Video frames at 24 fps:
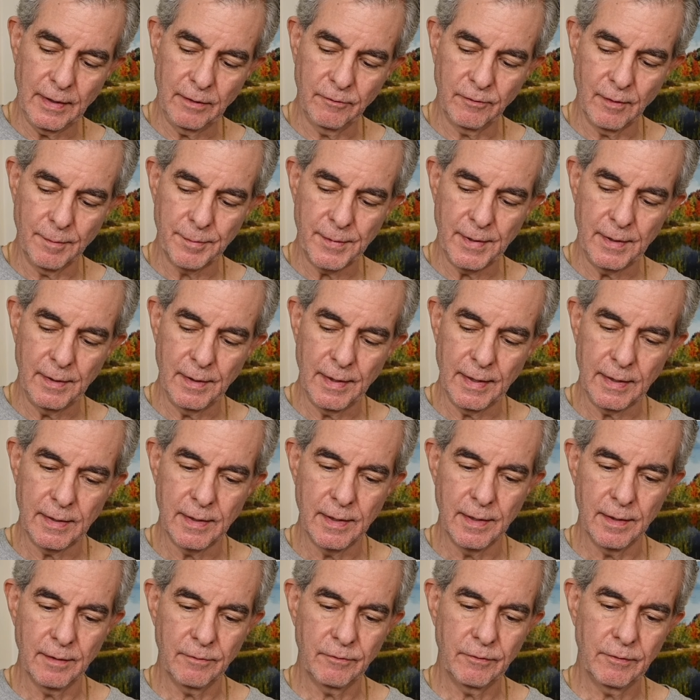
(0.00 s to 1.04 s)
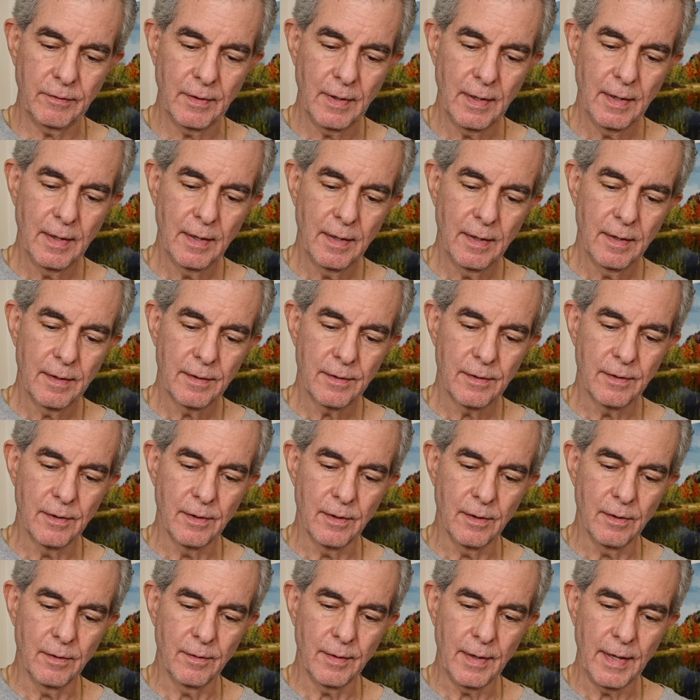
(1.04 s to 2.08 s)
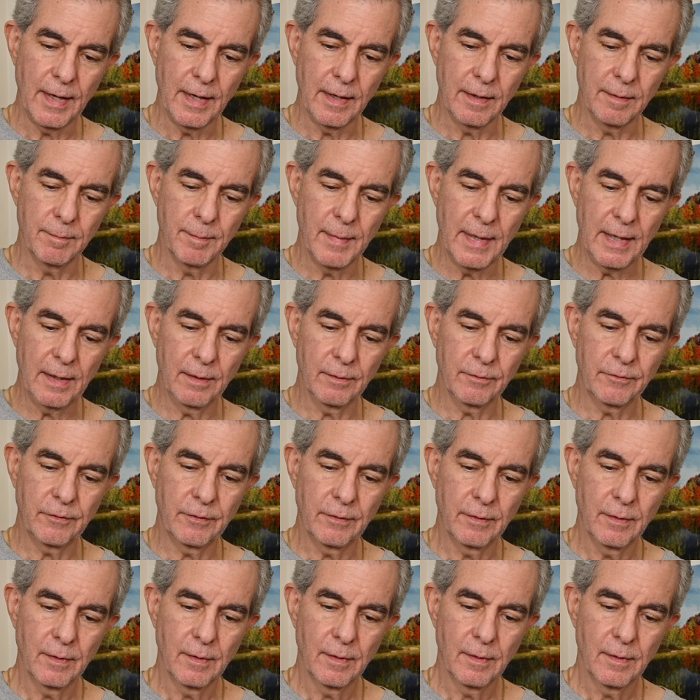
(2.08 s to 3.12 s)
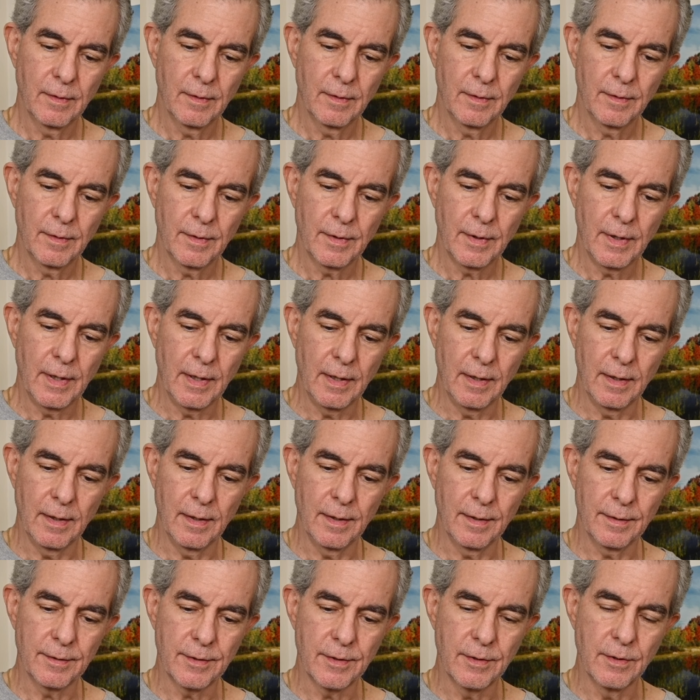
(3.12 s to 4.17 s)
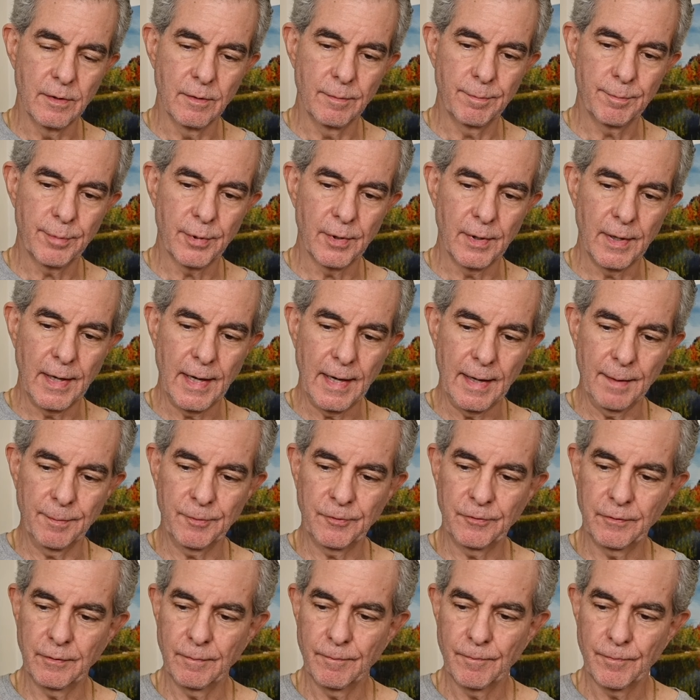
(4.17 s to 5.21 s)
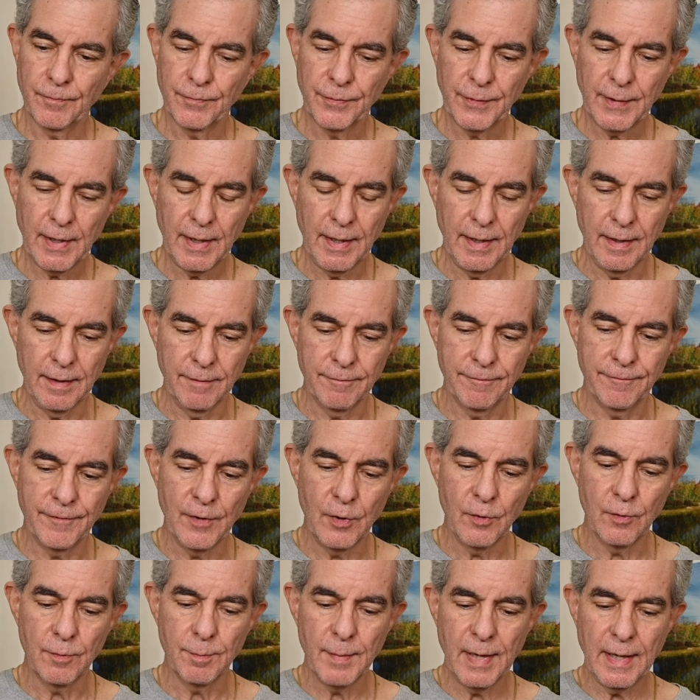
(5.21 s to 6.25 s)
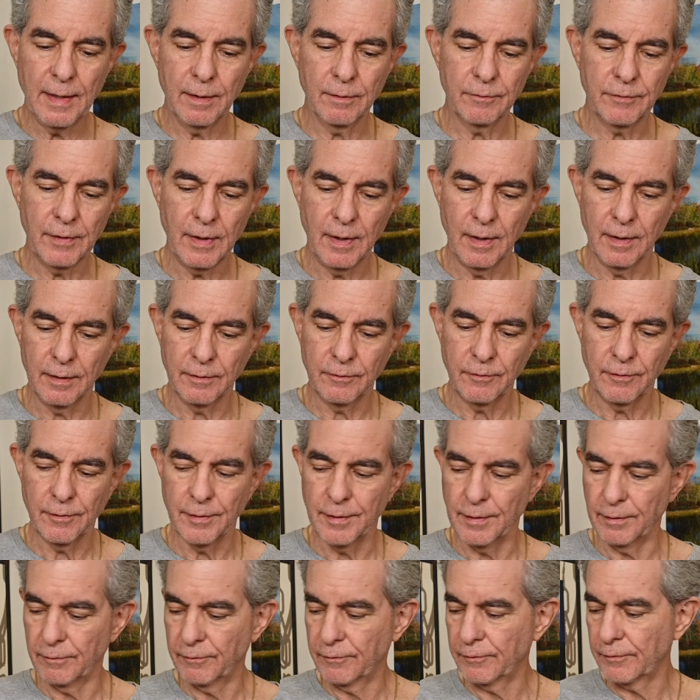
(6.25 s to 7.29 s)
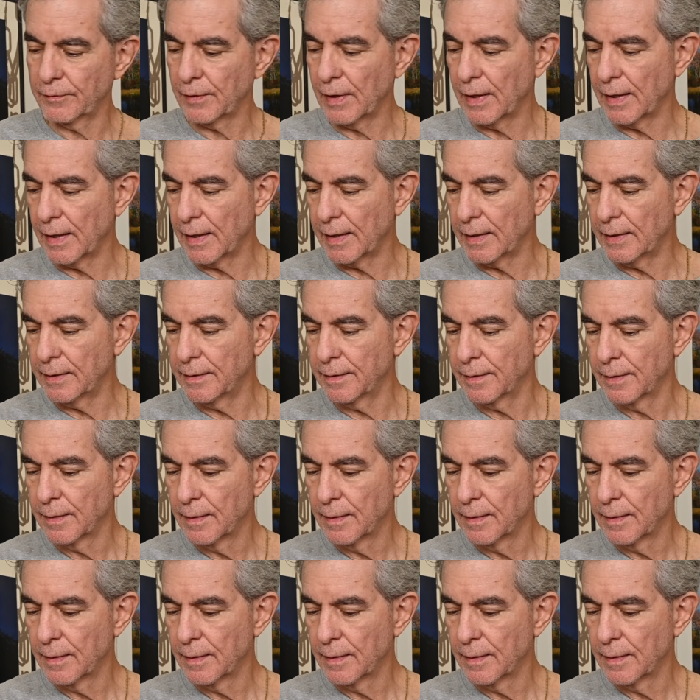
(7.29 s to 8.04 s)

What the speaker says: something like this, you know, and mount, you know, perhaps a phone mount onto the side.